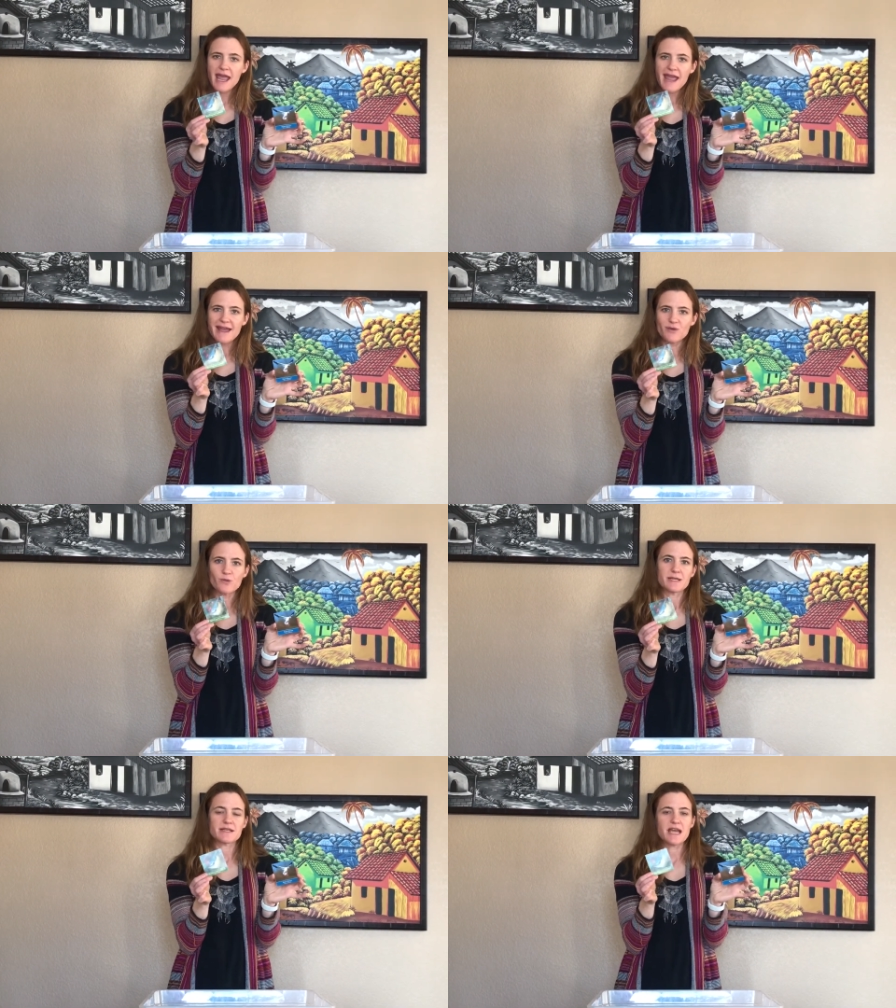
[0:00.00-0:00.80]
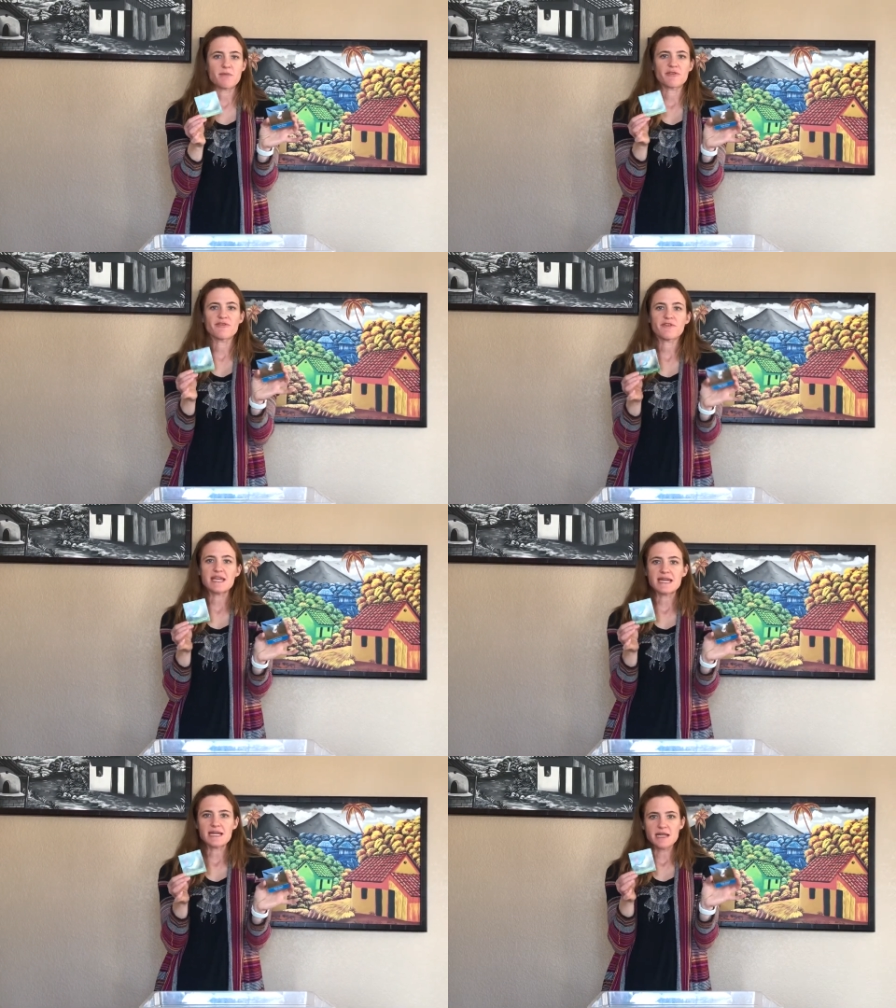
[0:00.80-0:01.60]
and what type of
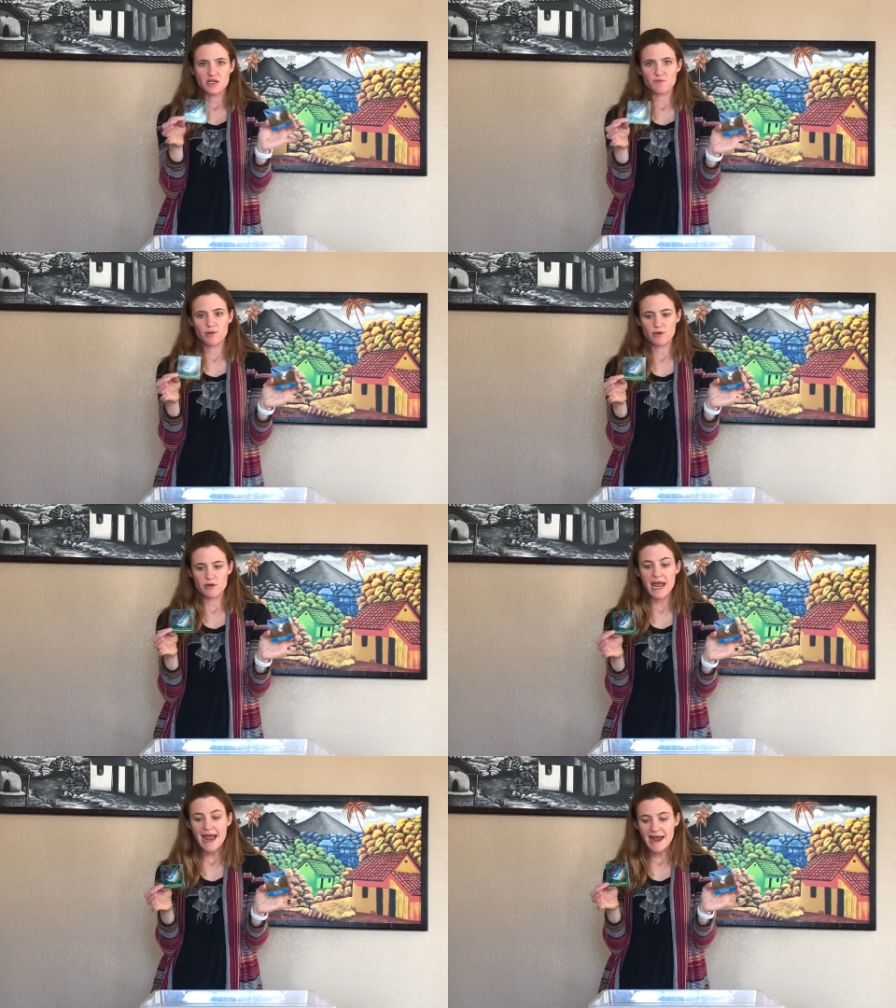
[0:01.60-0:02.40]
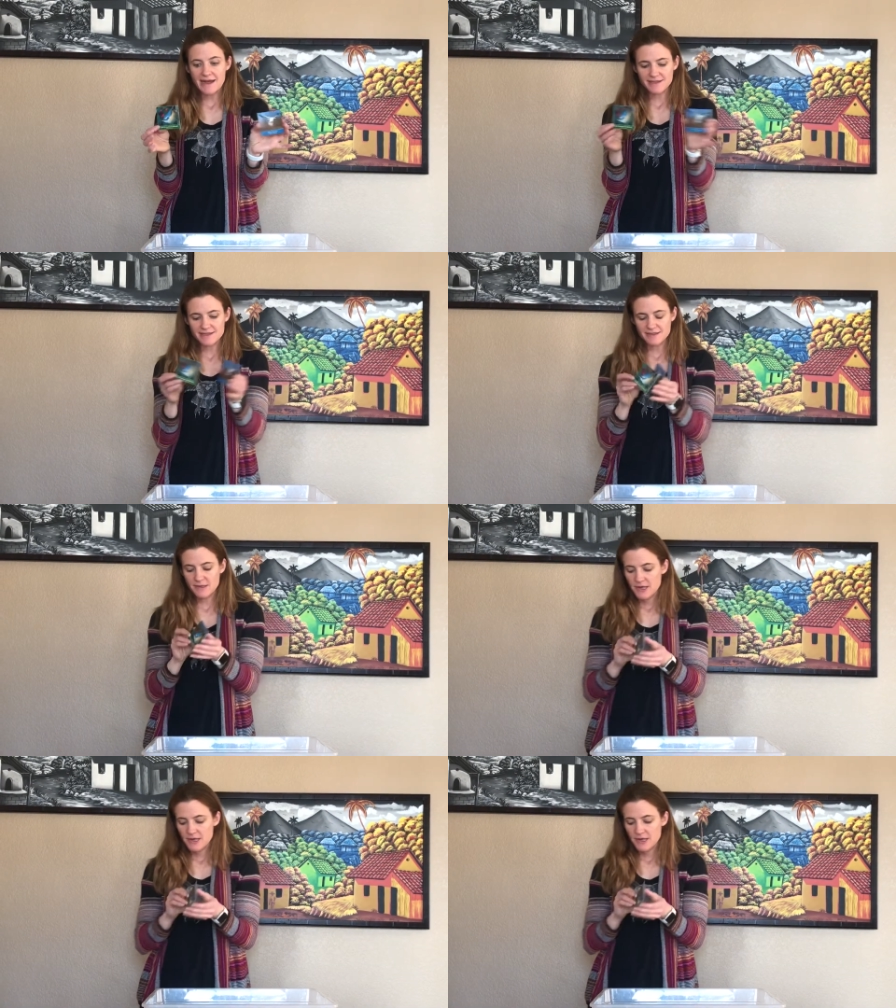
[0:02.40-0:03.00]
feet each bird has.